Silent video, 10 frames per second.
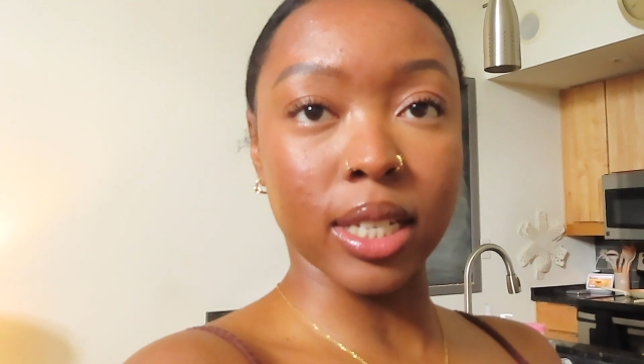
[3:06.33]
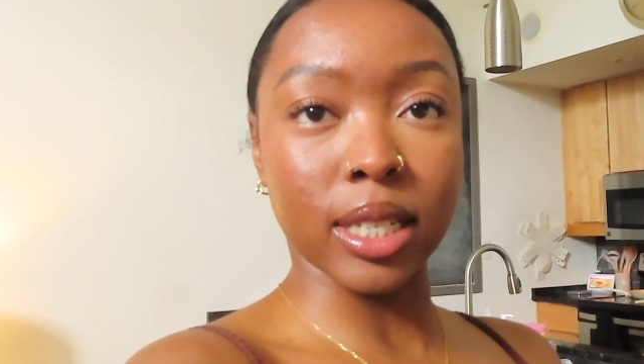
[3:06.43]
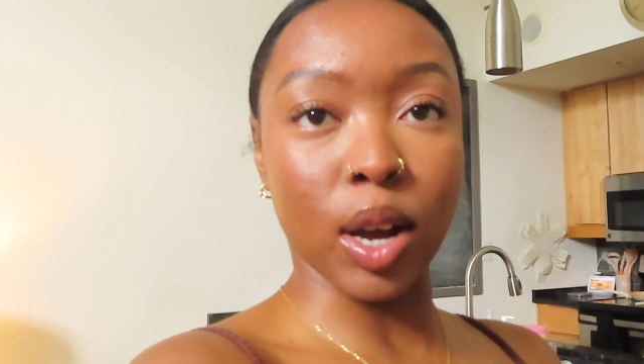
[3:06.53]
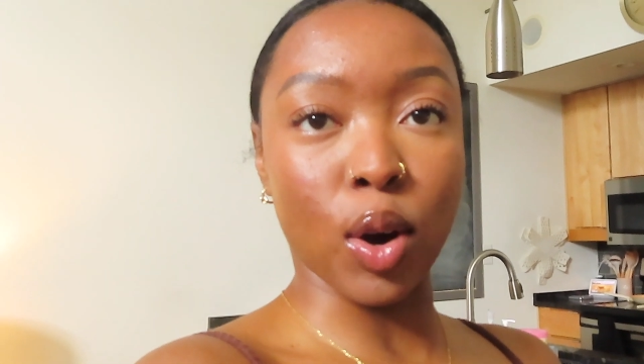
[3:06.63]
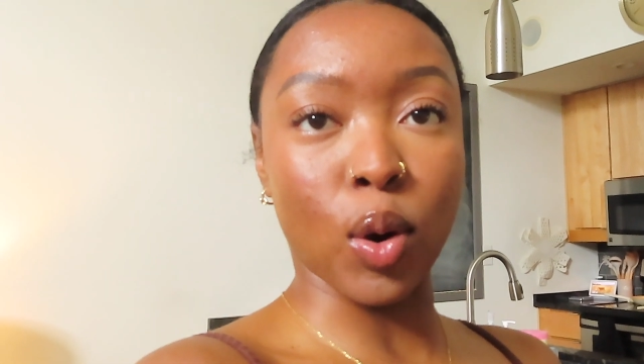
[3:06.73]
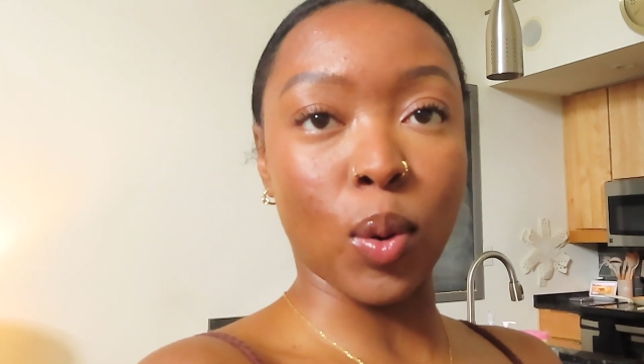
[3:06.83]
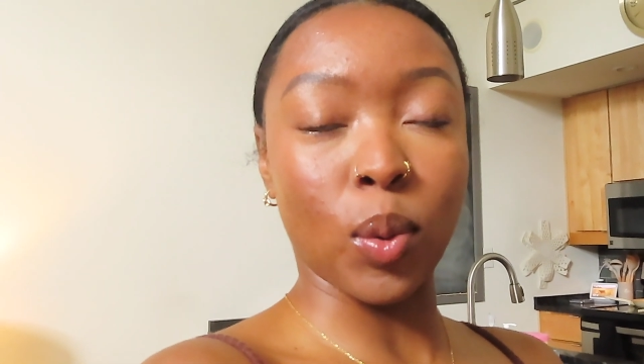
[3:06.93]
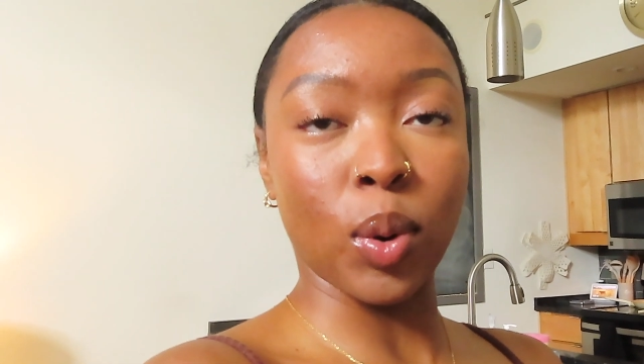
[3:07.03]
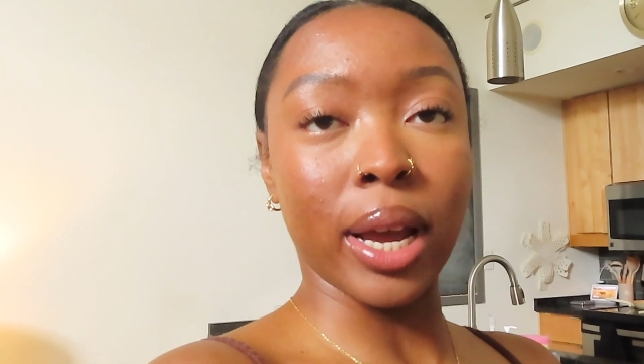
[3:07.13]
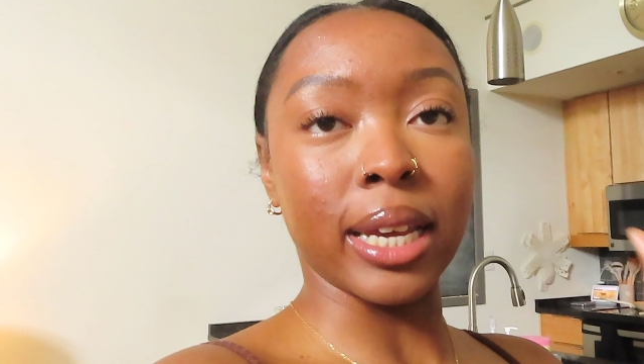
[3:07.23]

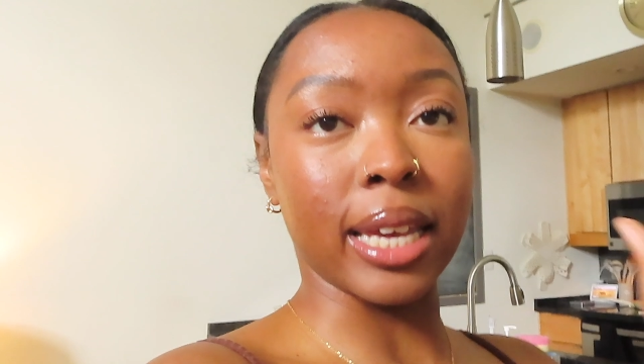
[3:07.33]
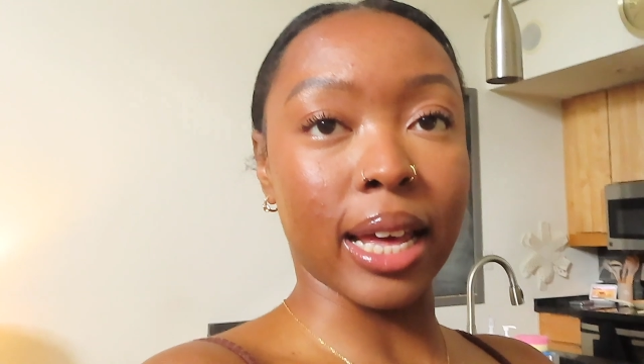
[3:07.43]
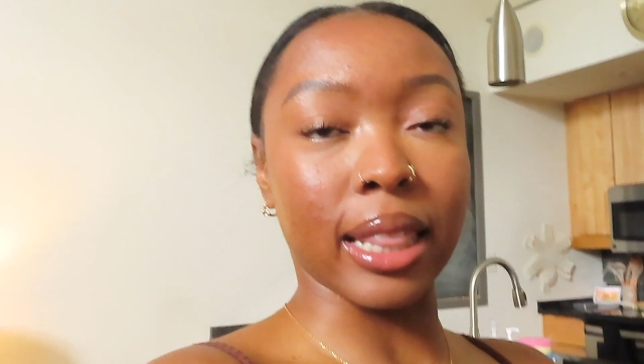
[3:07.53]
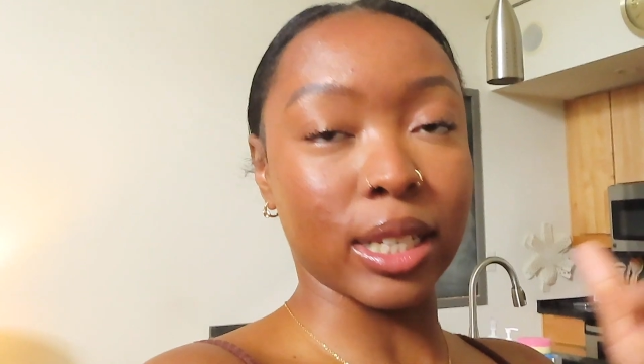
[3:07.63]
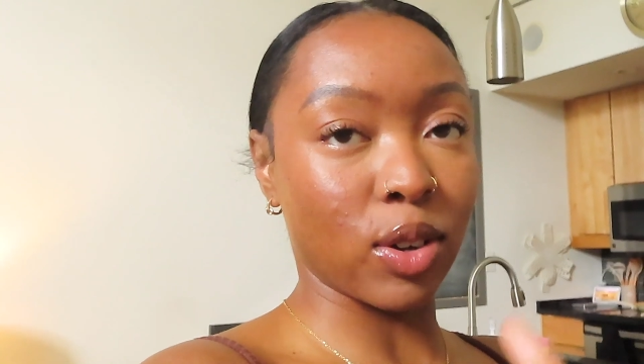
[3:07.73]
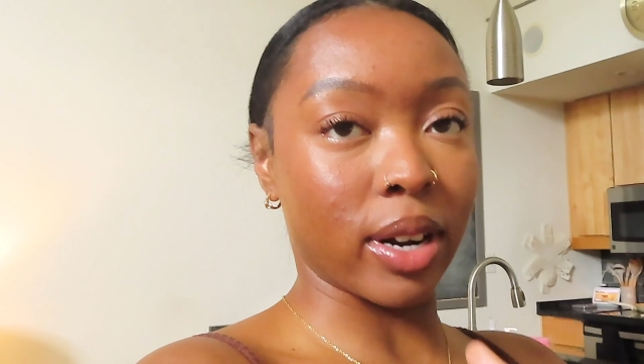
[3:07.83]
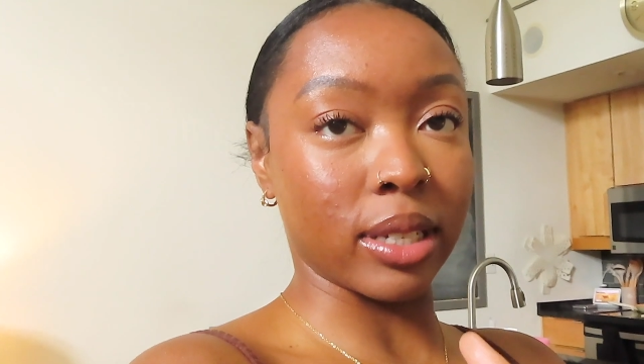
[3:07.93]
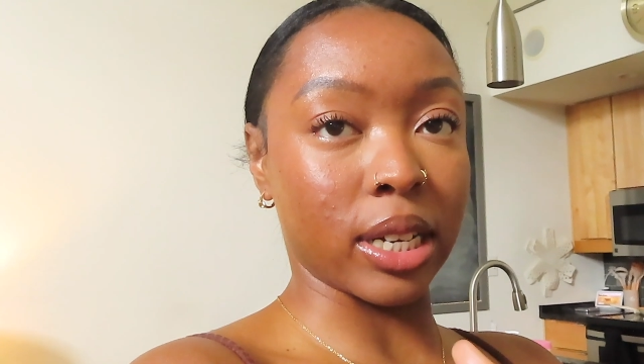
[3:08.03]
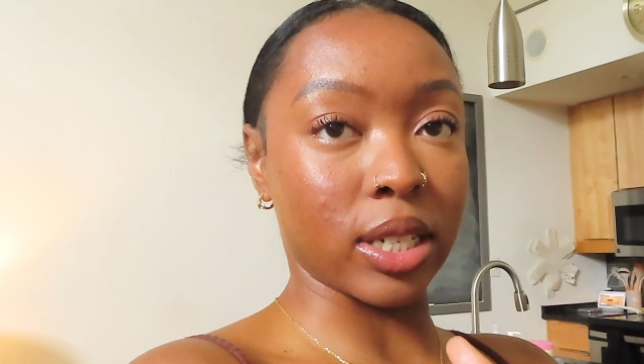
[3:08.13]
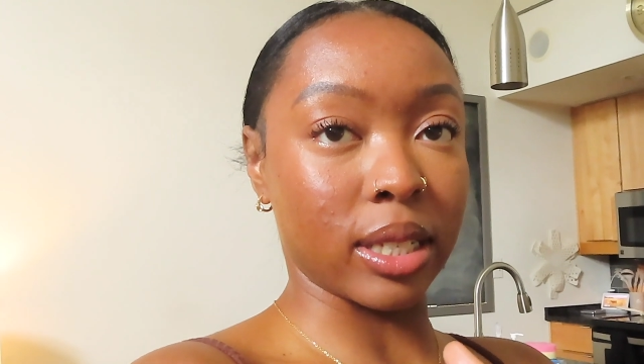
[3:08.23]
So yeah, let's go
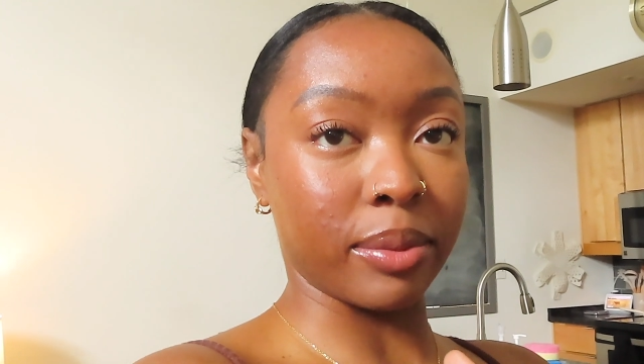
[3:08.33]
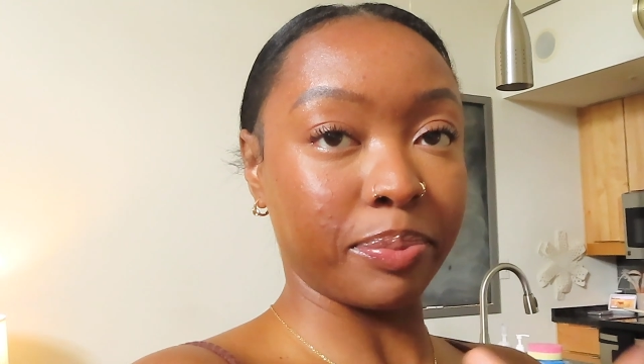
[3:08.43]
downstairs.